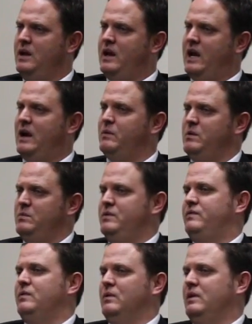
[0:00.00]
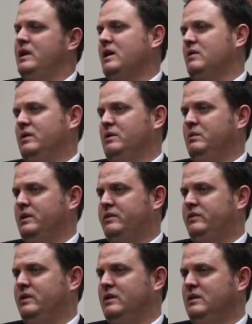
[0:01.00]
how we move forward, not only
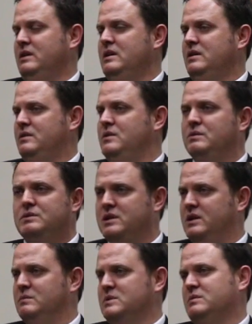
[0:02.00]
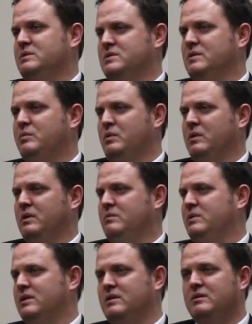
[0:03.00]
with the new gyms, which are important,
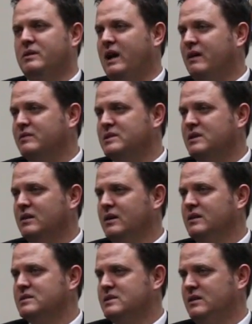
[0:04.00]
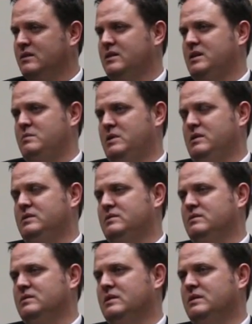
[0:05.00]
but the new cafeterias that are coming
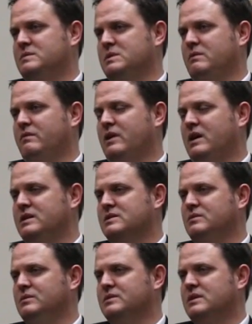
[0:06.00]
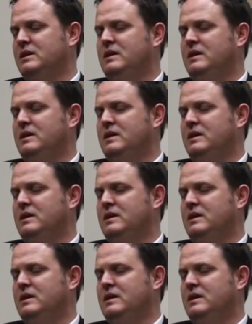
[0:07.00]
onto some of our high schools.